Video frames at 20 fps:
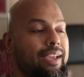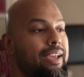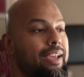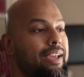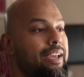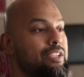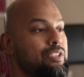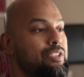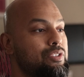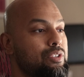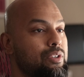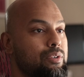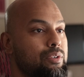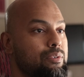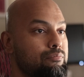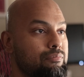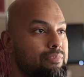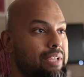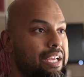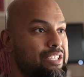And so
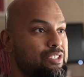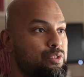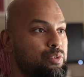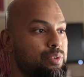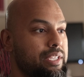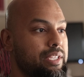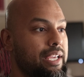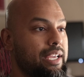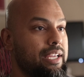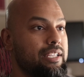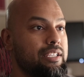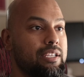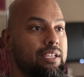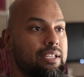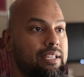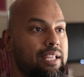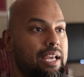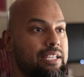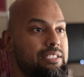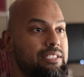that's really it.
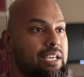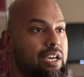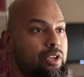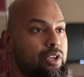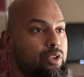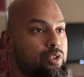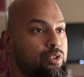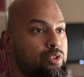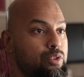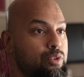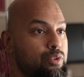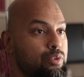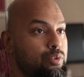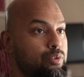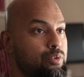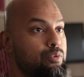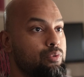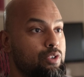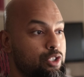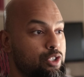That's how you
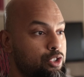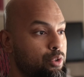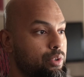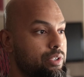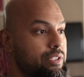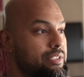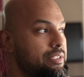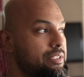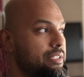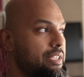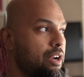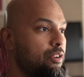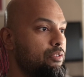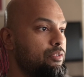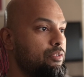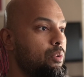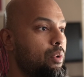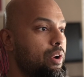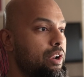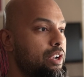do shorts. Now, if
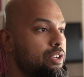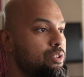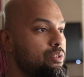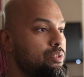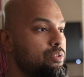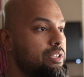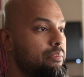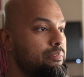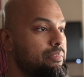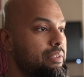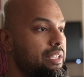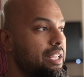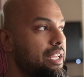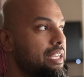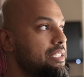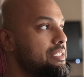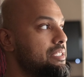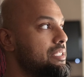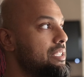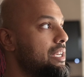you want to do something
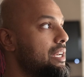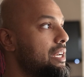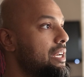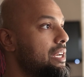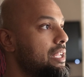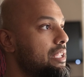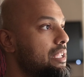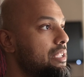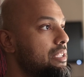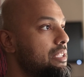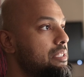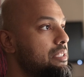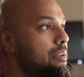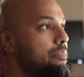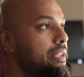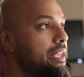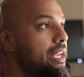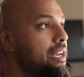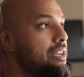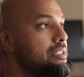that's uh,
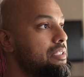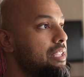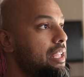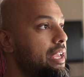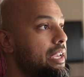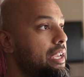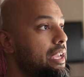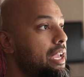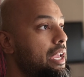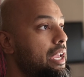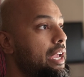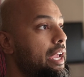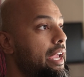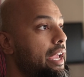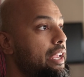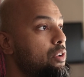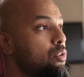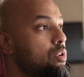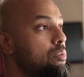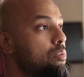something else, like
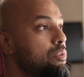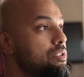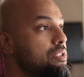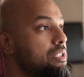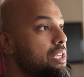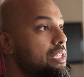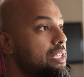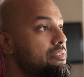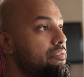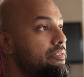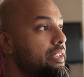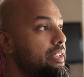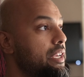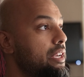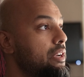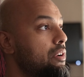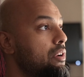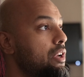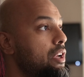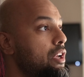a normal size
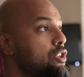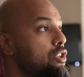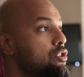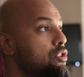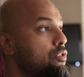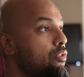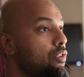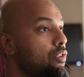video. So for